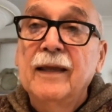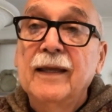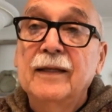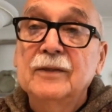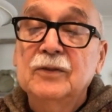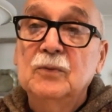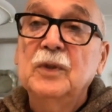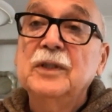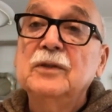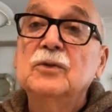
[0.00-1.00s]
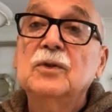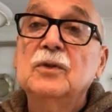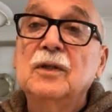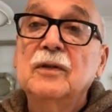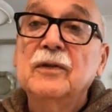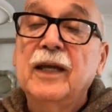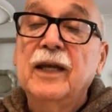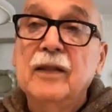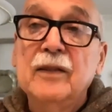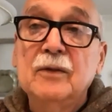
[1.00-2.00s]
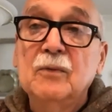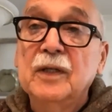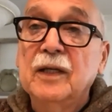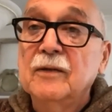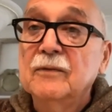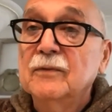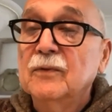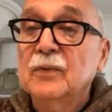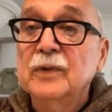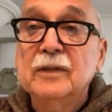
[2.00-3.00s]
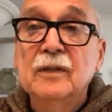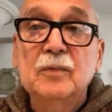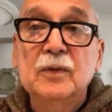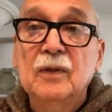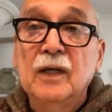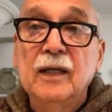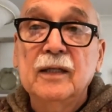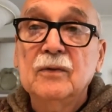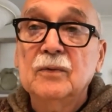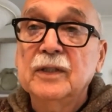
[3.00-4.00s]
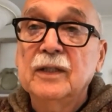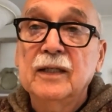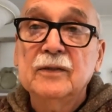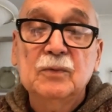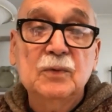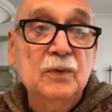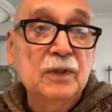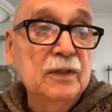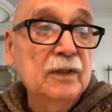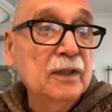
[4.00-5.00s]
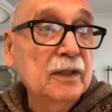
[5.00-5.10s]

And so we endure all of that. I think we have 3 WIA, 3 guys wounded.